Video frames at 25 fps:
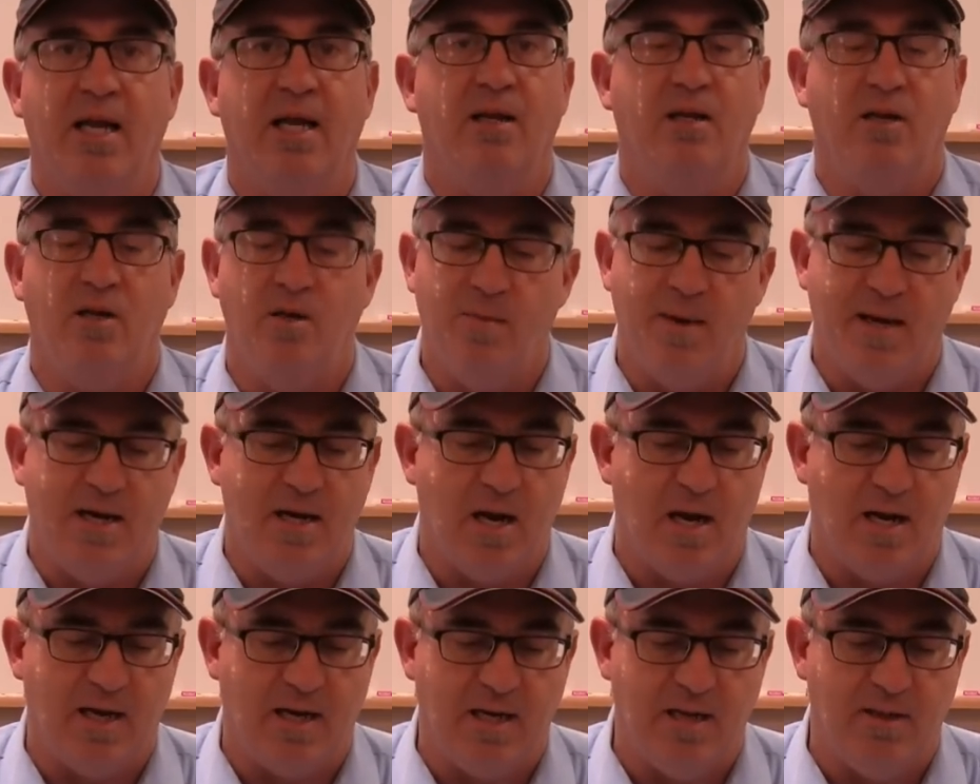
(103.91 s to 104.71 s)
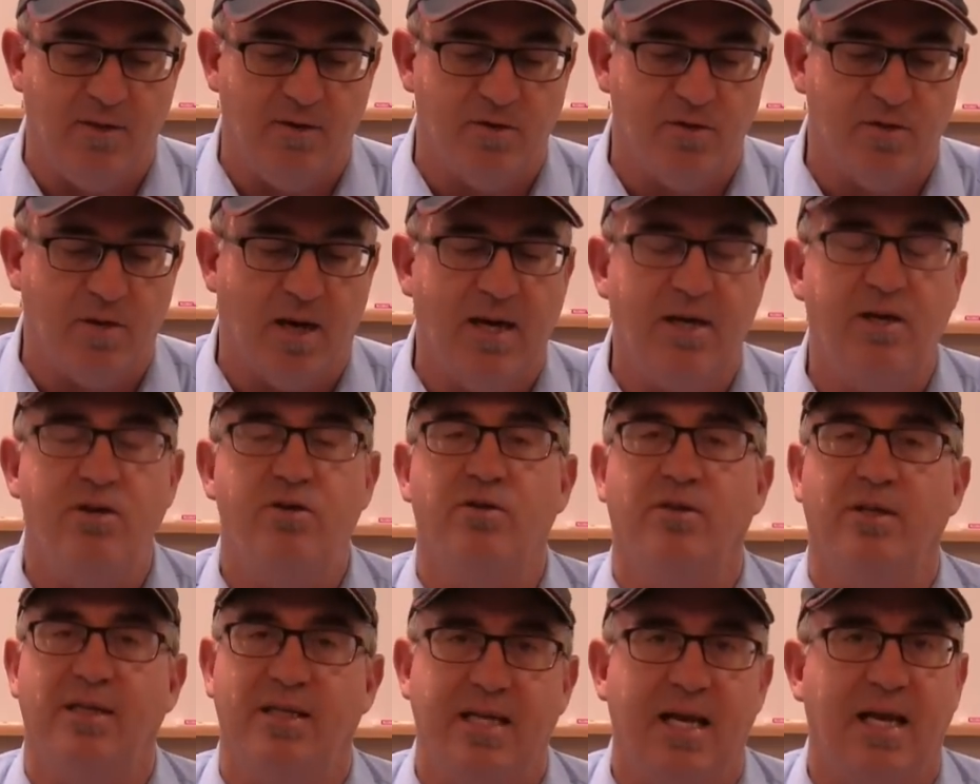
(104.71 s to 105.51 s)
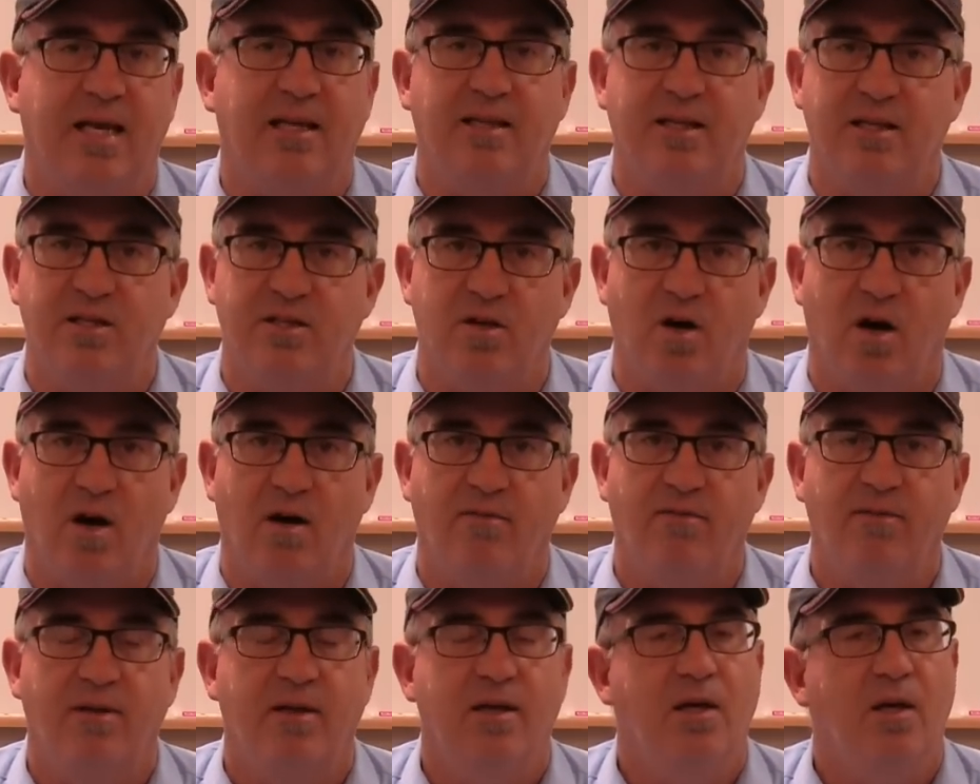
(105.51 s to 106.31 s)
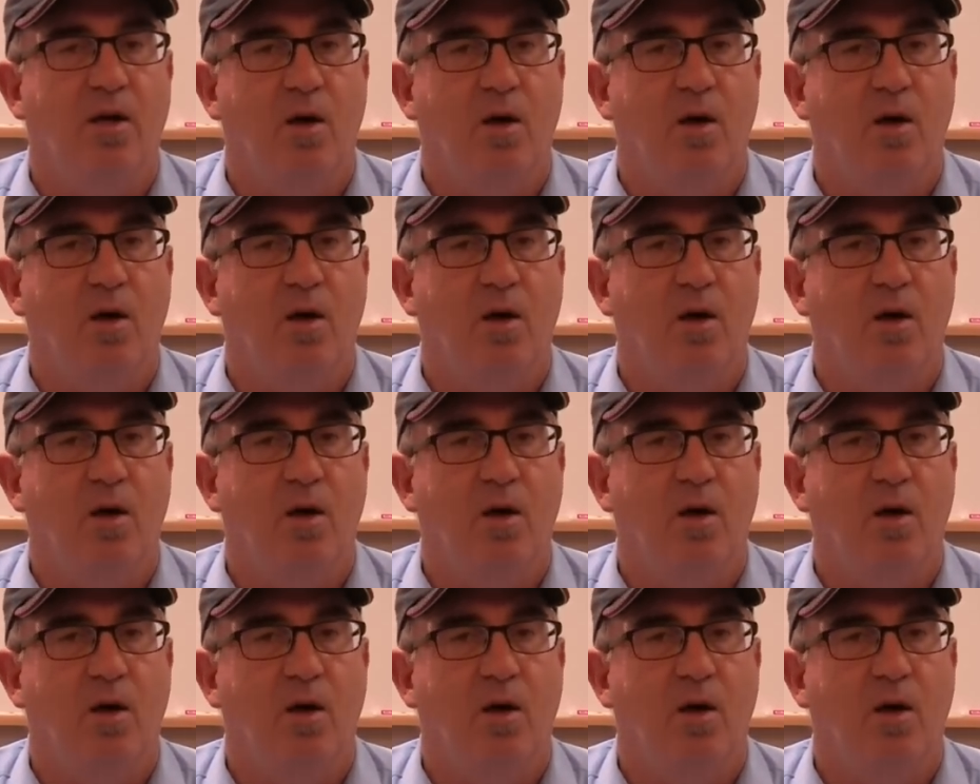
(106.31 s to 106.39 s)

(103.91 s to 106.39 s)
and you may not either. So I usually take these off.